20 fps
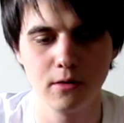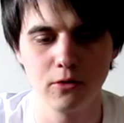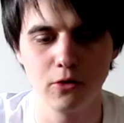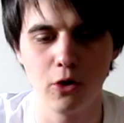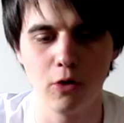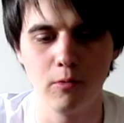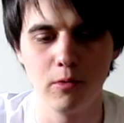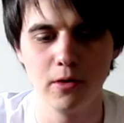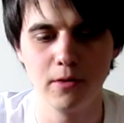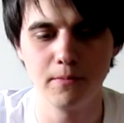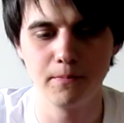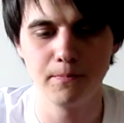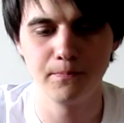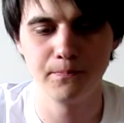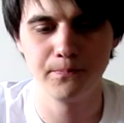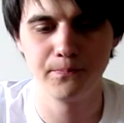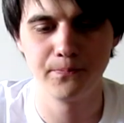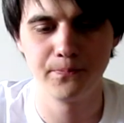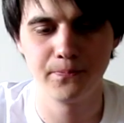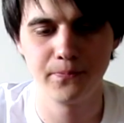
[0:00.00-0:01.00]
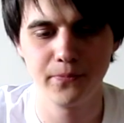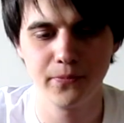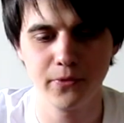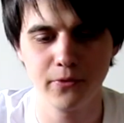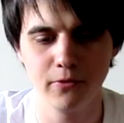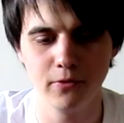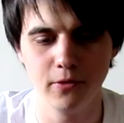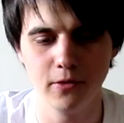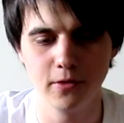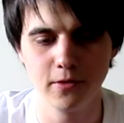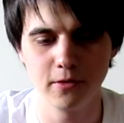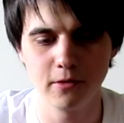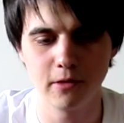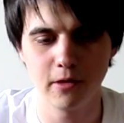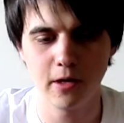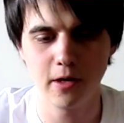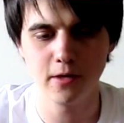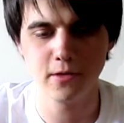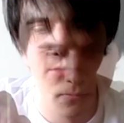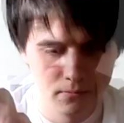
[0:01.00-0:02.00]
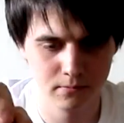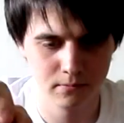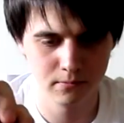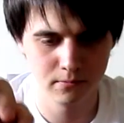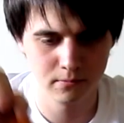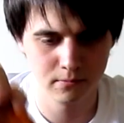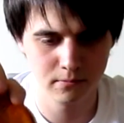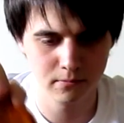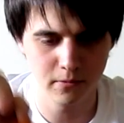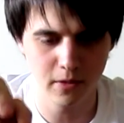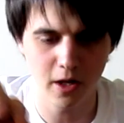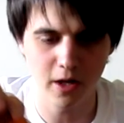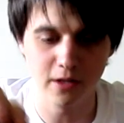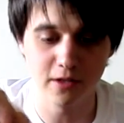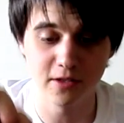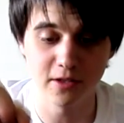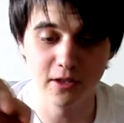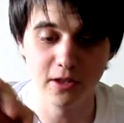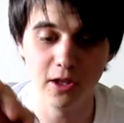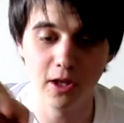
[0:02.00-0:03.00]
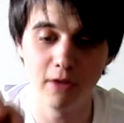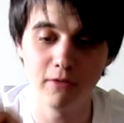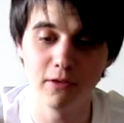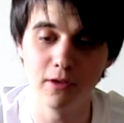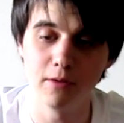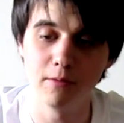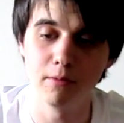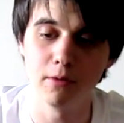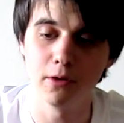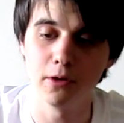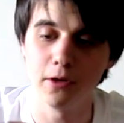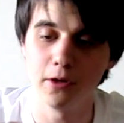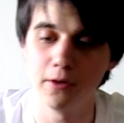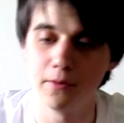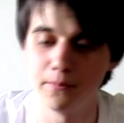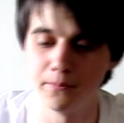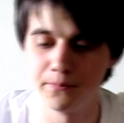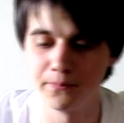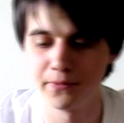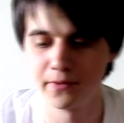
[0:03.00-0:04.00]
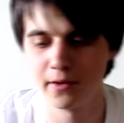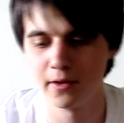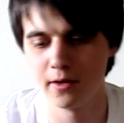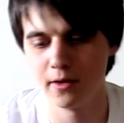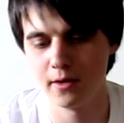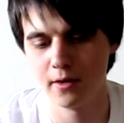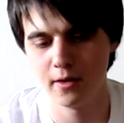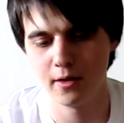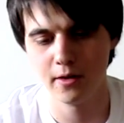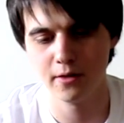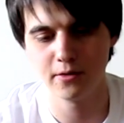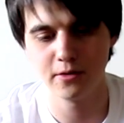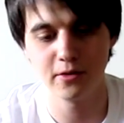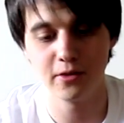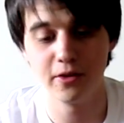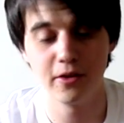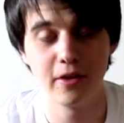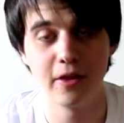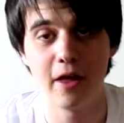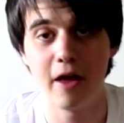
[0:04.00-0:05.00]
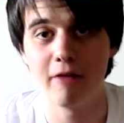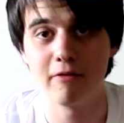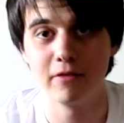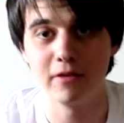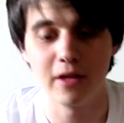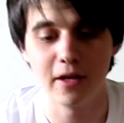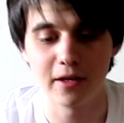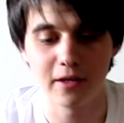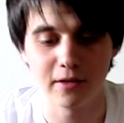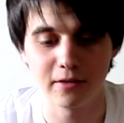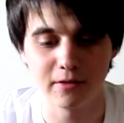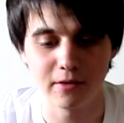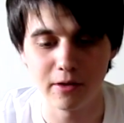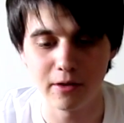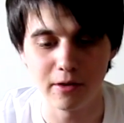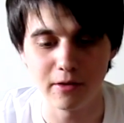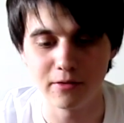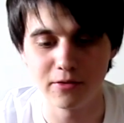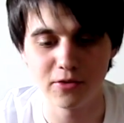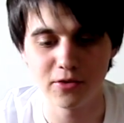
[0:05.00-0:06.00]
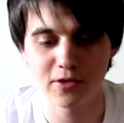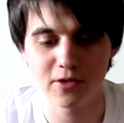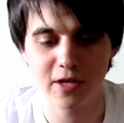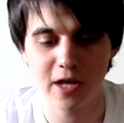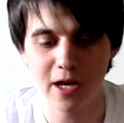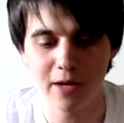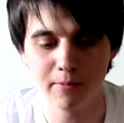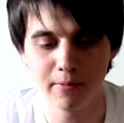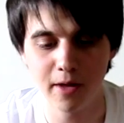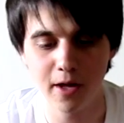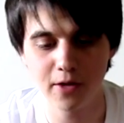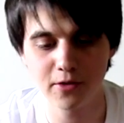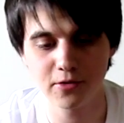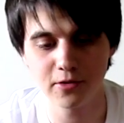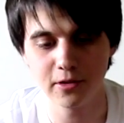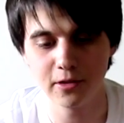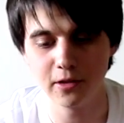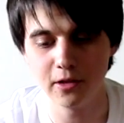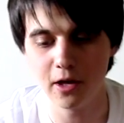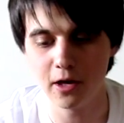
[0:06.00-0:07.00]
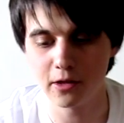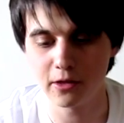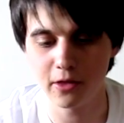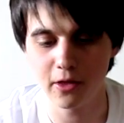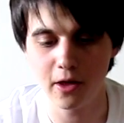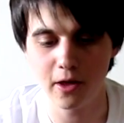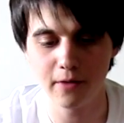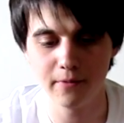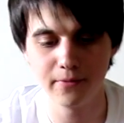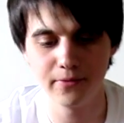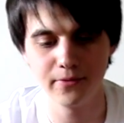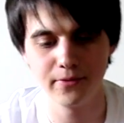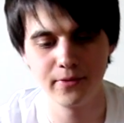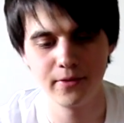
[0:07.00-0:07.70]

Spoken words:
goblet for this occasion. That is a lovely body. Didn't have like it just came naturally like that.